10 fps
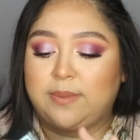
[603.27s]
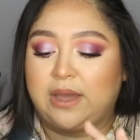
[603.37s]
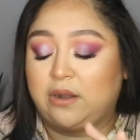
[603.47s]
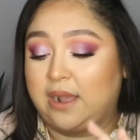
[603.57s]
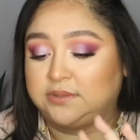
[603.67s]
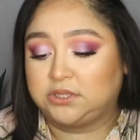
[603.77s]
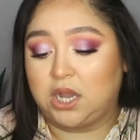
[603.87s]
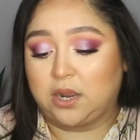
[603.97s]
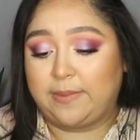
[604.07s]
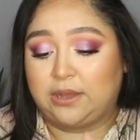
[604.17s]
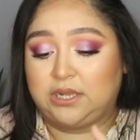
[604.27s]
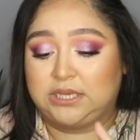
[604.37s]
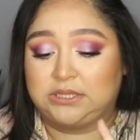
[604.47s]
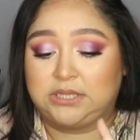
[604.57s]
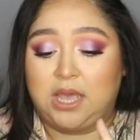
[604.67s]
powder I have to talk about
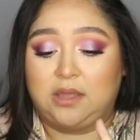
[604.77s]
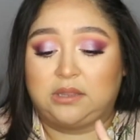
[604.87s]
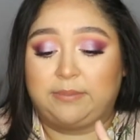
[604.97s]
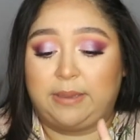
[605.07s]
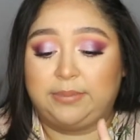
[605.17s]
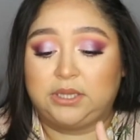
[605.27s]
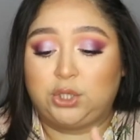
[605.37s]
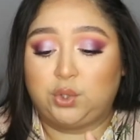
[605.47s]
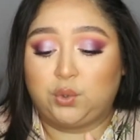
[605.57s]
is the Maybelline